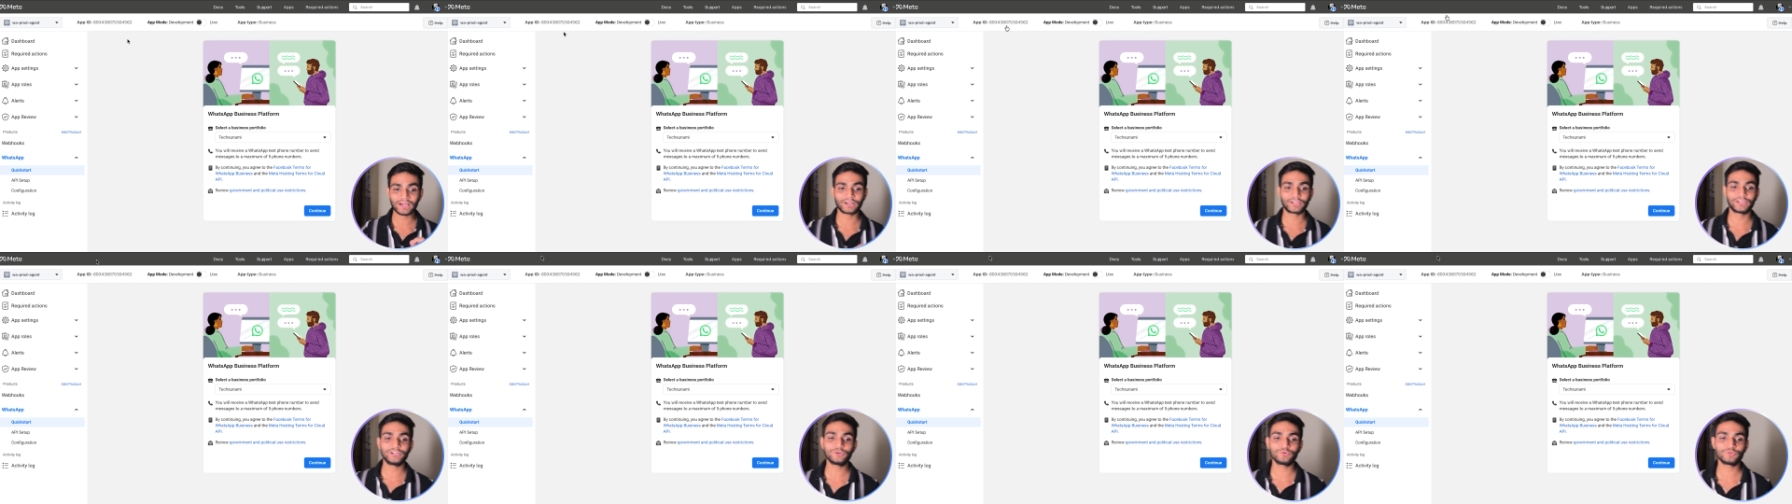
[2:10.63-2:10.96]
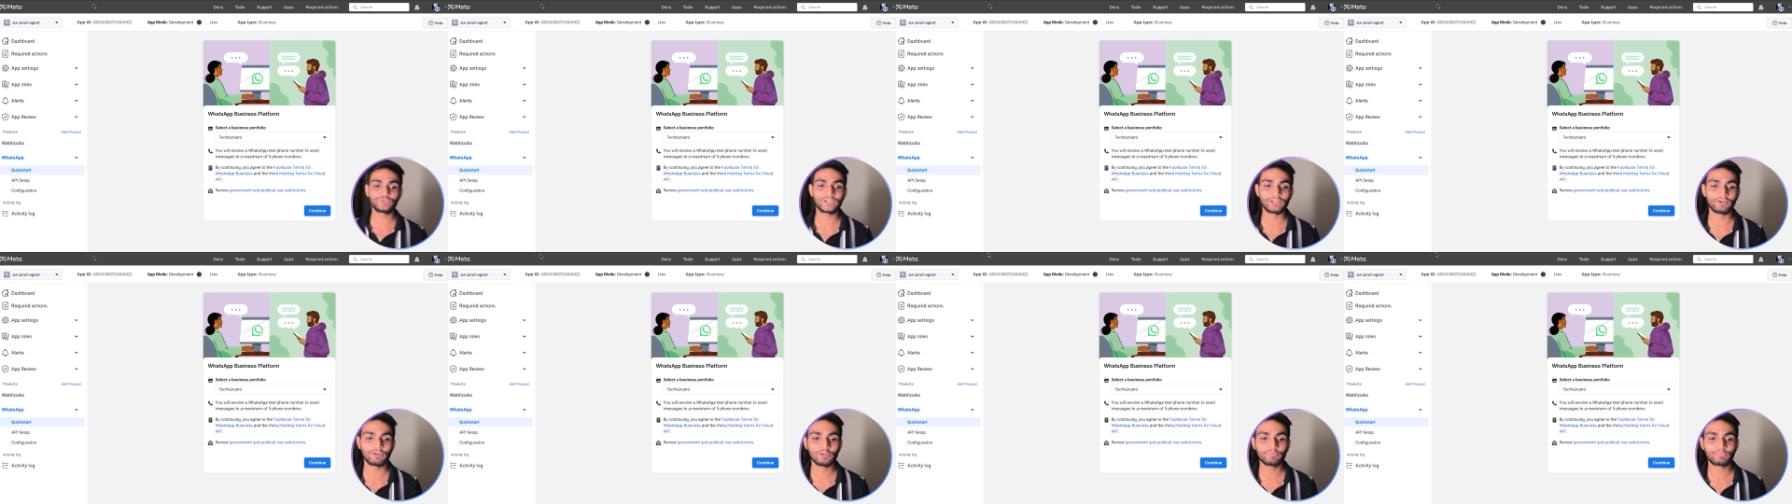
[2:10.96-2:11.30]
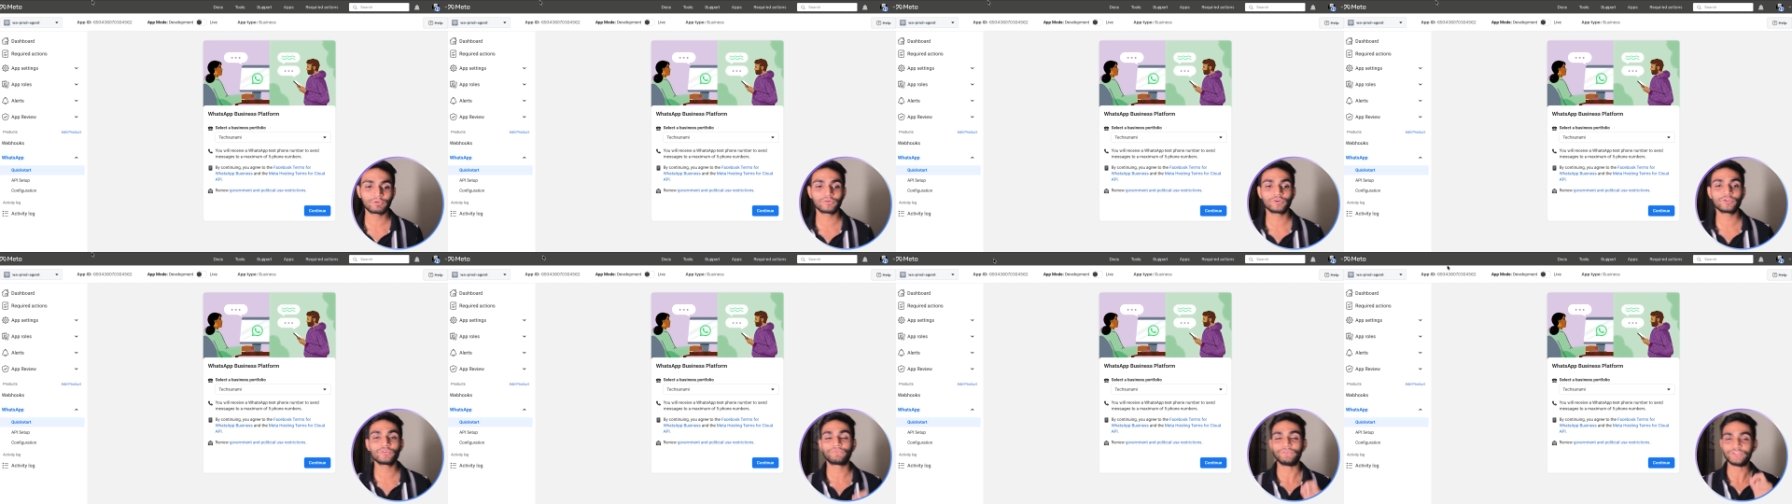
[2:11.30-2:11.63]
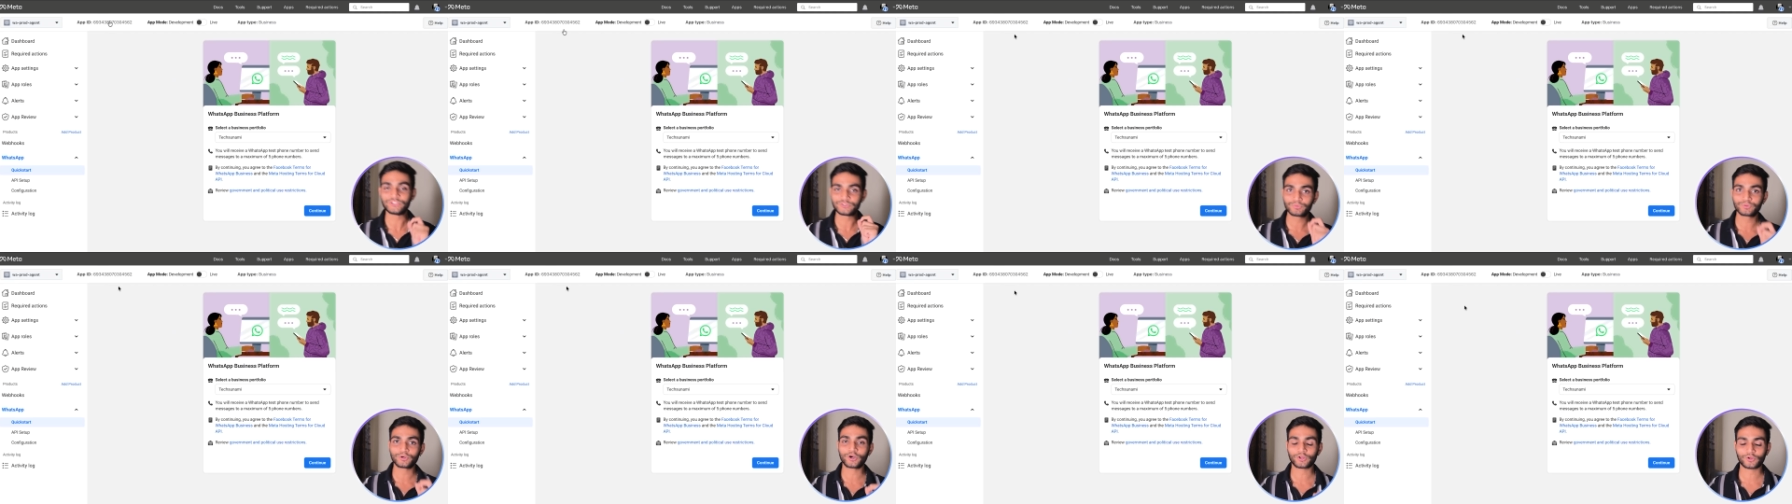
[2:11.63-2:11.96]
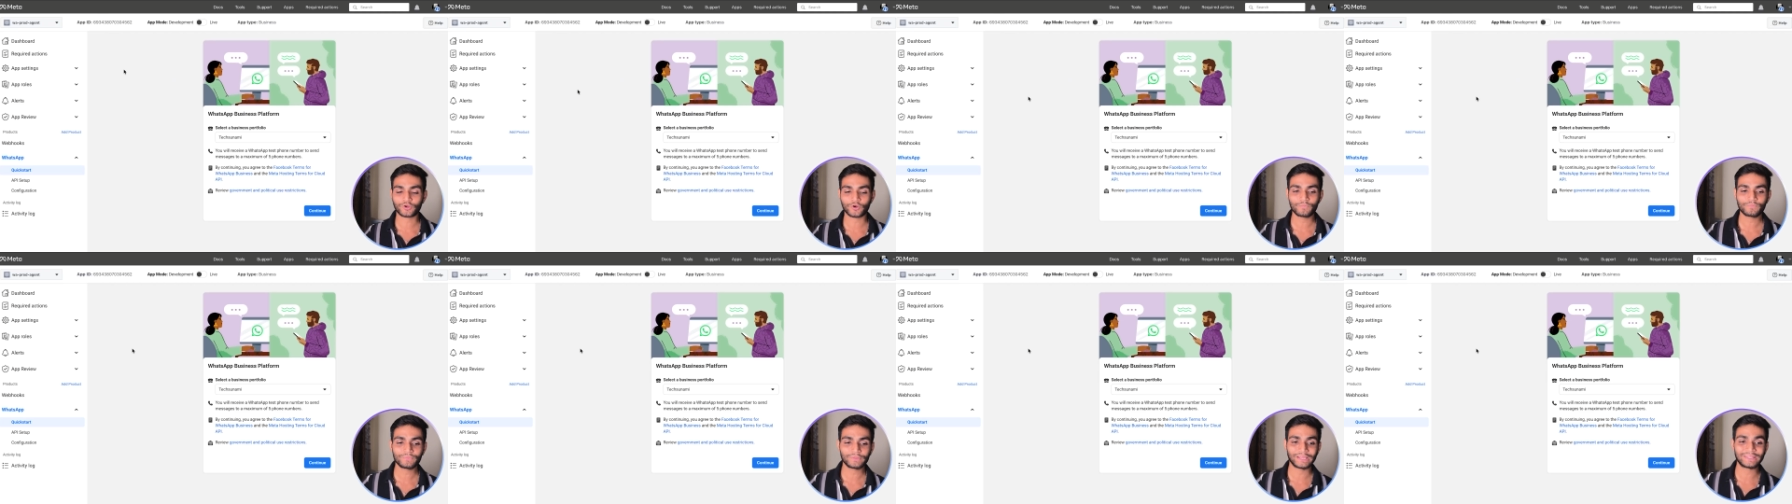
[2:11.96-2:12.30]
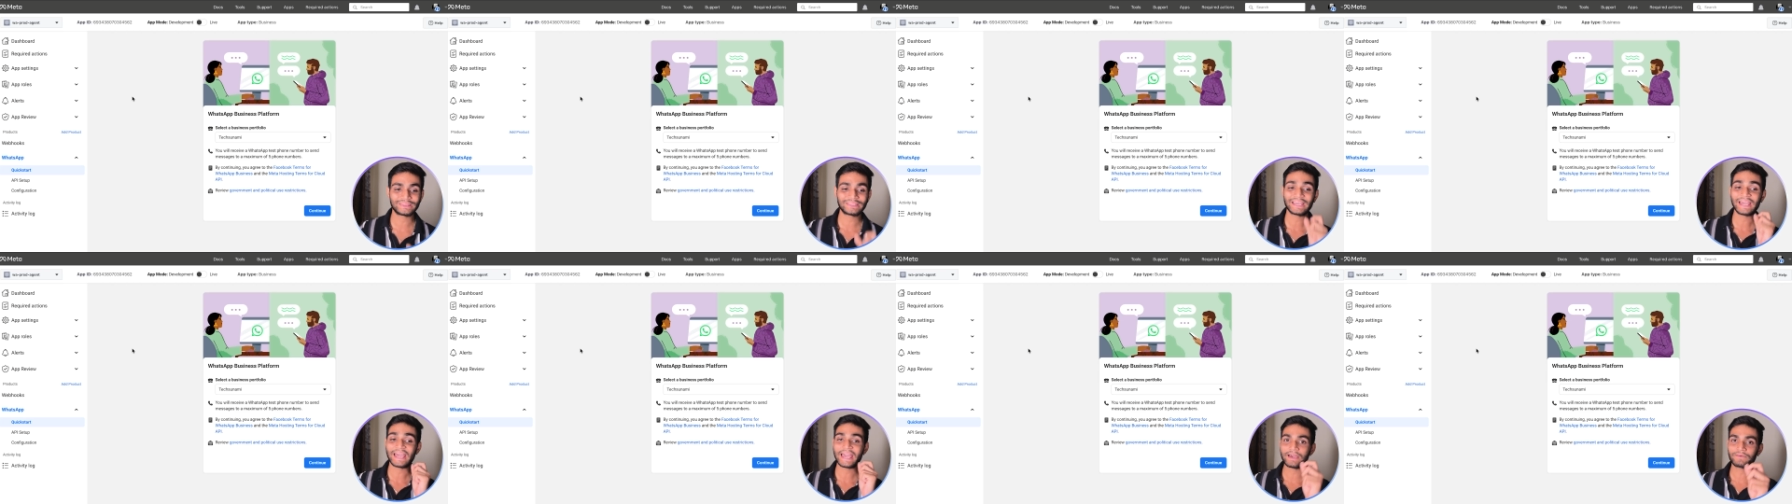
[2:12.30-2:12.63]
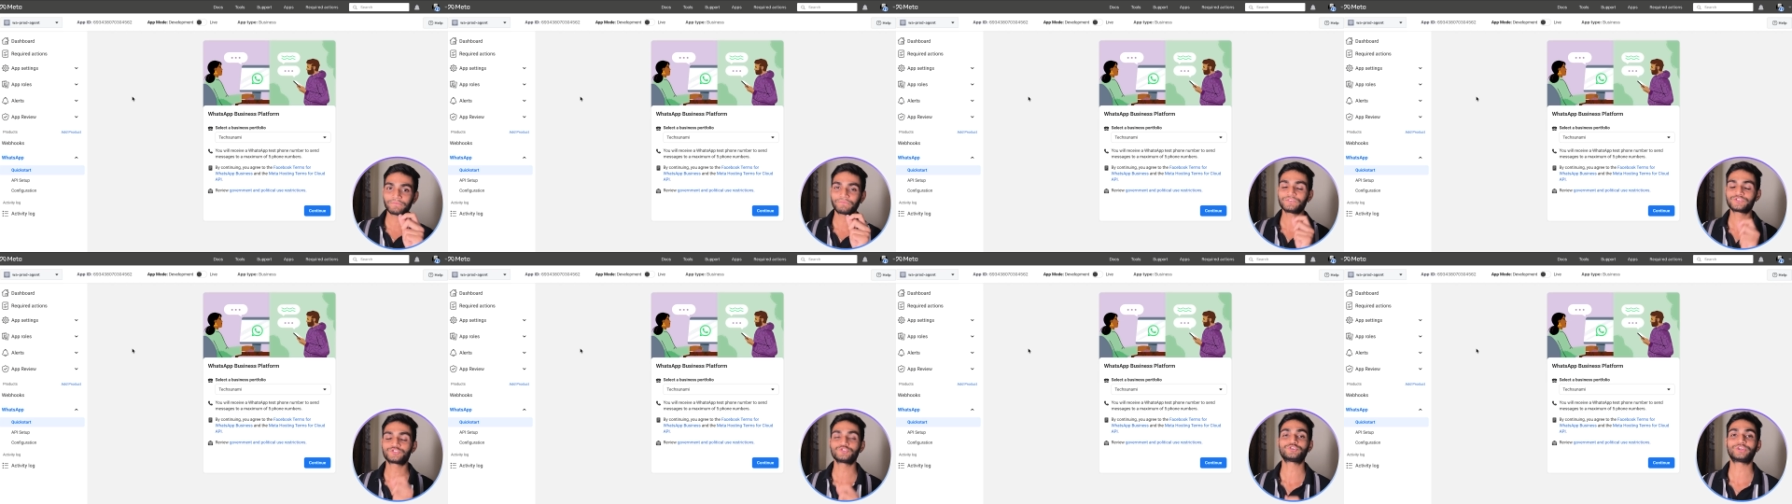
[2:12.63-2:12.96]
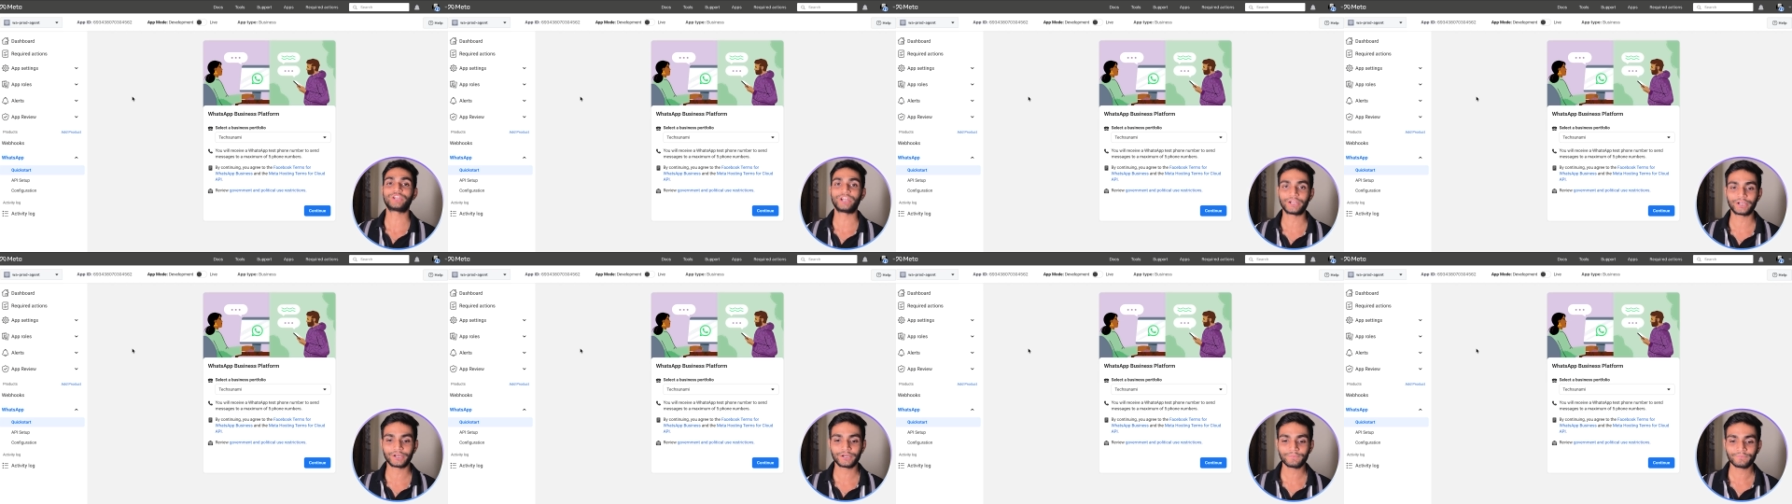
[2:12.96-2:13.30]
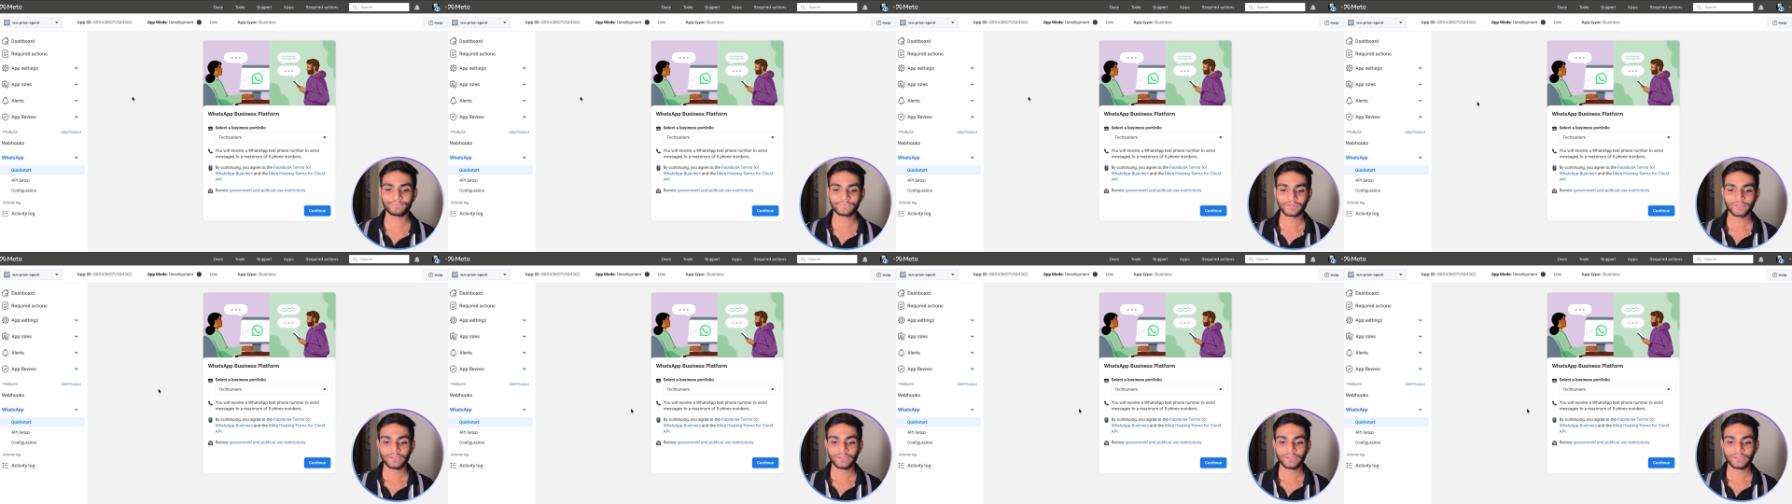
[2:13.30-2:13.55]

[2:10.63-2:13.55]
again to the developer.facebook.com and the app which you created